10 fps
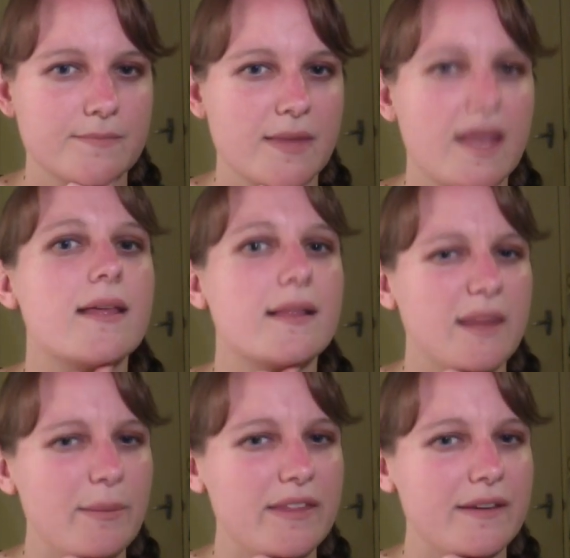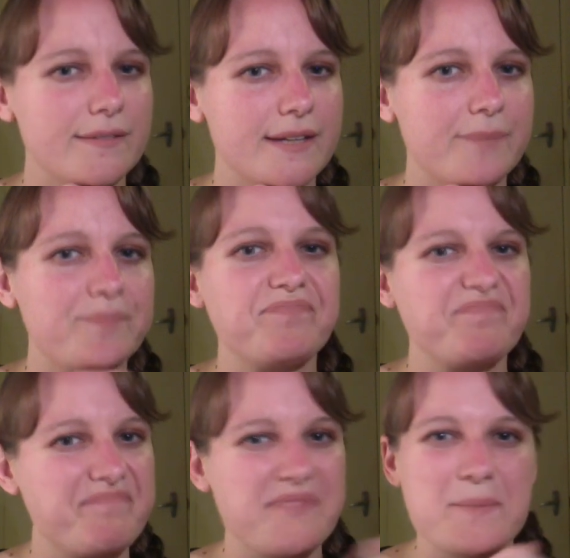Let me think on that.
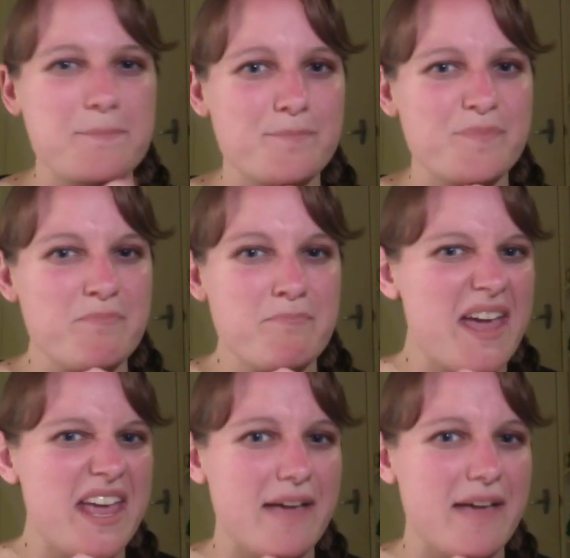May